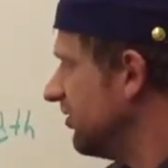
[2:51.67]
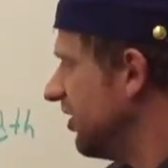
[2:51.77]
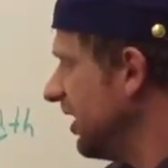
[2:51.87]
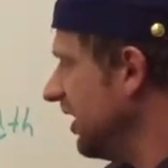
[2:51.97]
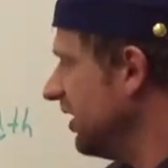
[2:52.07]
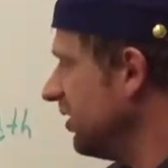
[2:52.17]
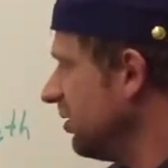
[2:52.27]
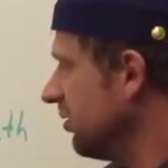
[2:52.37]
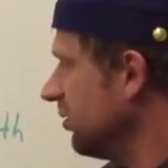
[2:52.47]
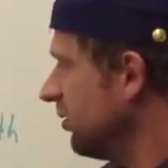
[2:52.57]
10
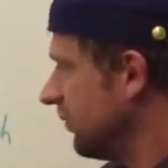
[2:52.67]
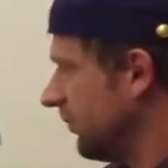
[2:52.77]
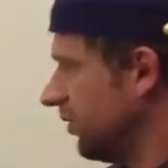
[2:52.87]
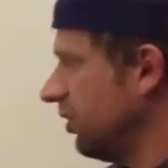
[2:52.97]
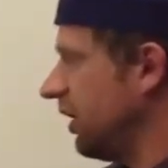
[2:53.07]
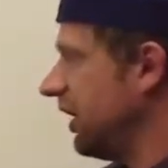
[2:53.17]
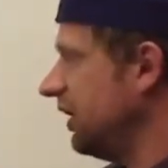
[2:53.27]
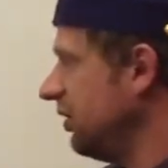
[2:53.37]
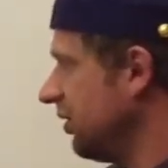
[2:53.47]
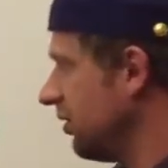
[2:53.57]
for
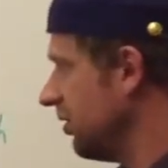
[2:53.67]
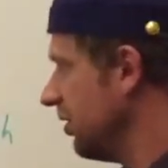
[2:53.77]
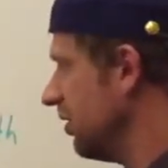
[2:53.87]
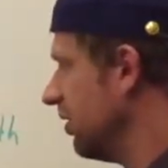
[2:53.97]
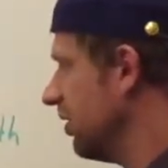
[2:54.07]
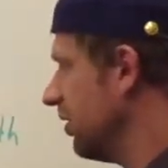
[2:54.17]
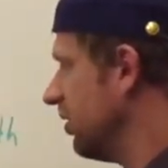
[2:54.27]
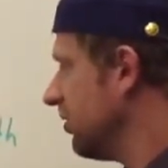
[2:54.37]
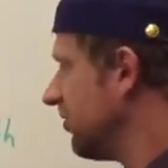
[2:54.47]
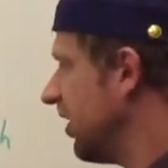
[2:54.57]
length
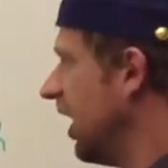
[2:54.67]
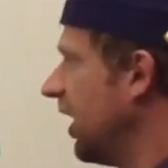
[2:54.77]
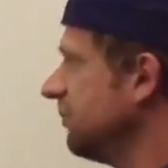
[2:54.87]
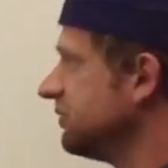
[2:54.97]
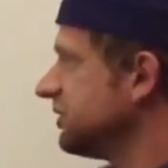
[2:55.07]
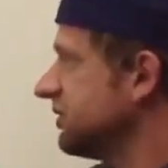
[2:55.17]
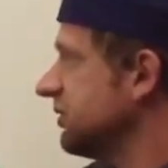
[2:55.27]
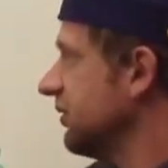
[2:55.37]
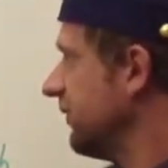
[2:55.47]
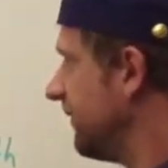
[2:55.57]
times
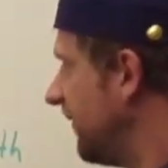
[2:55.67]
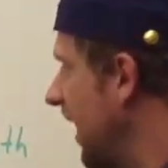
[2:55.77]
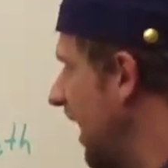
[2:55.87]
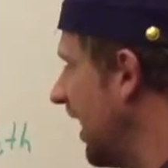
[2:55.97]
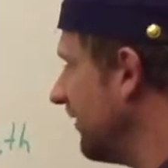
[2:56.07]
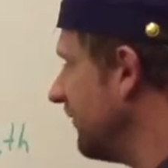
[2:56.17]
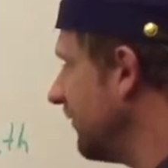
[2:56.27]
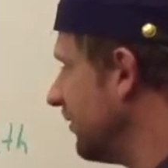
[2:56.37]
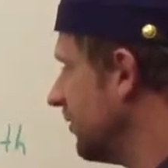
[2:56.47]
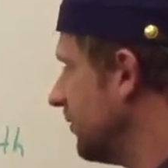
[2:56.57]
5
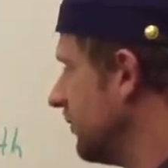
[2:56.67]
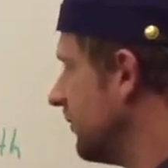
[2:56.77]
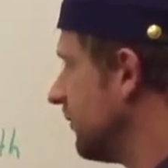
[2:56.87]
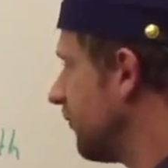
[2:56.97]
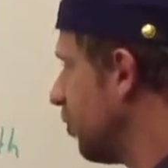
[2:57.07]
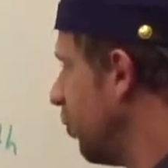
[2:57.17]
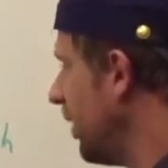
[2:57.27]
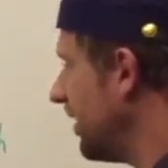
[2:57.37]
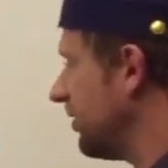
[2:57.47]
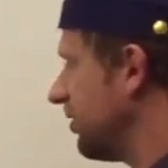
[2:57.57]
for
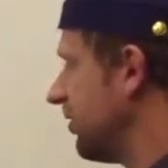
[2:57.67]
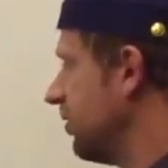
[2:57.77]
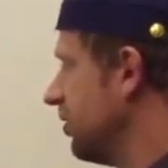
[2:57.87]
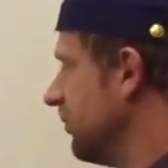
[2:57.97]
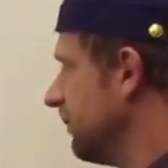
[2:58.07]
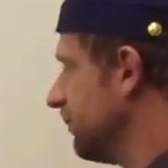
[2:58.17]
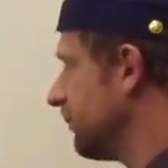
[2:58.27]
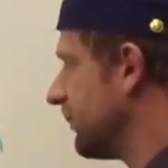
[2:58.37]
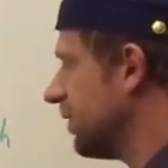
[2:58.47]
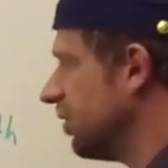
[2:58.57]
width.
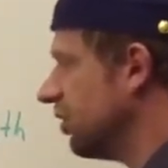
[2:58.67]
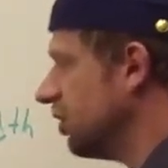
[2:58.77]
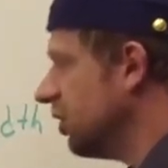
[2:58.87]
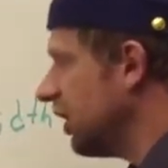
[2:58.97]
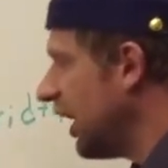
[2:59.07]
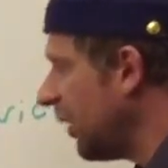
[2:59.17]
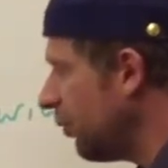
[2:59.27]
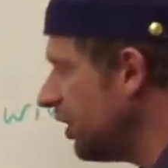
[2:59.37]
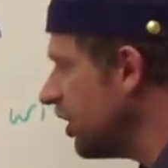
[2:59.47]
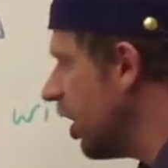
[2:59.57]
And
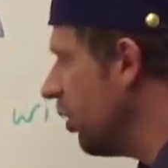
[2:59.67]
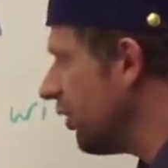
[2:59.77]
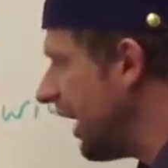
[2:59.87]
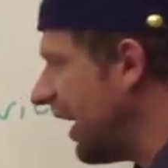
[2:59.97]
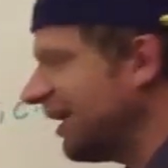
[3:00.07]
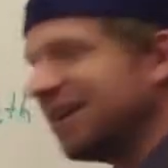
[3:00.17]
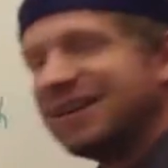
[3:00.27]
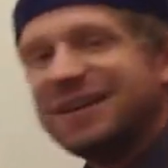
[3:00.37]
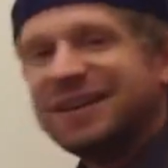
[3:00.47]
we know that